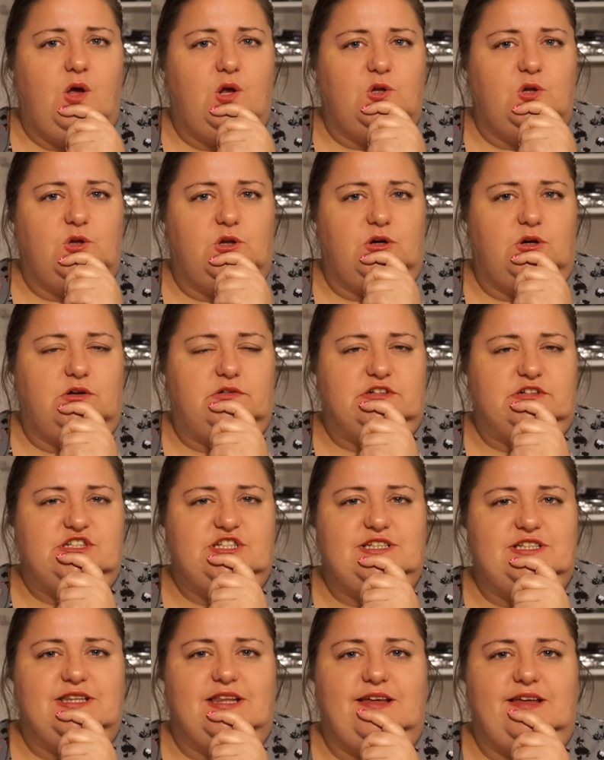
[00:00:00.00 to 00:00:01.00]
Laura, do
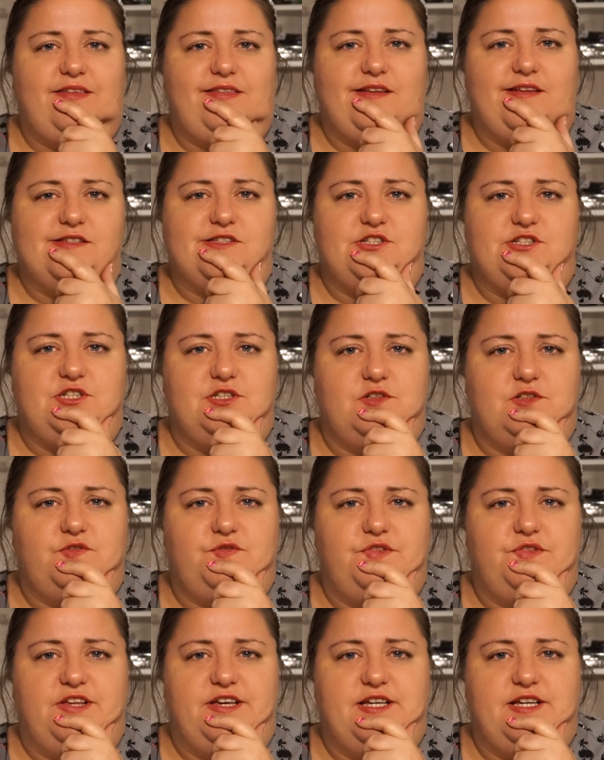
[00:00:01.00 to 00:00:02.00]
you like things or do you love
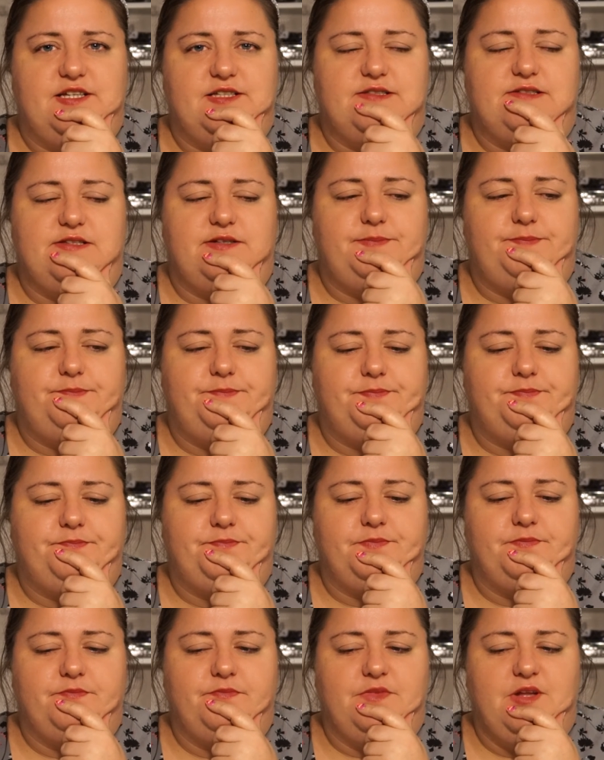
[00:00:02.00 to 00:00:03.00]
things?
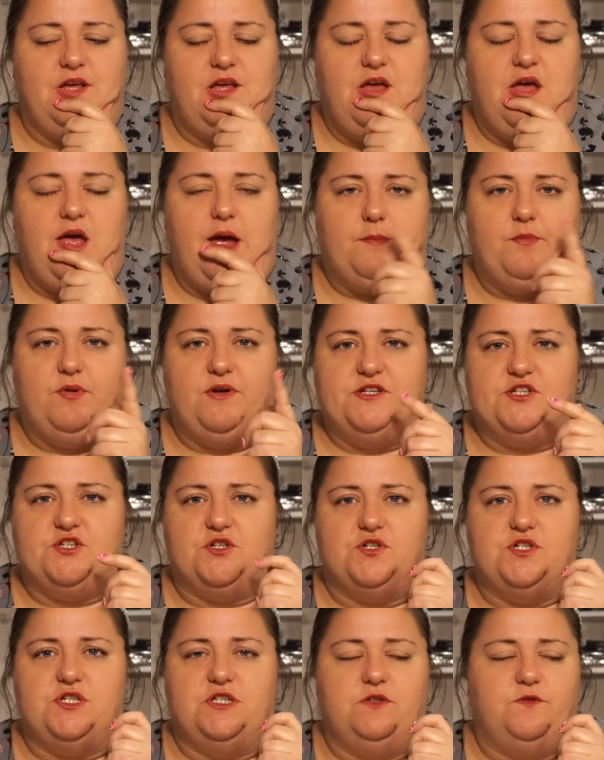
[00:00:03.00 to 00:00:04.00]
Pretty
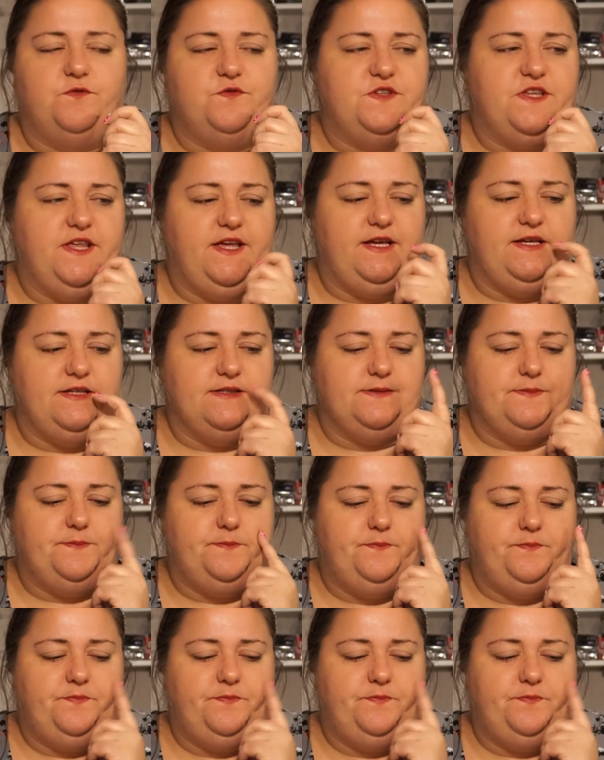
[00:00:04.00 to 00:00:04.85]
sure she loves things.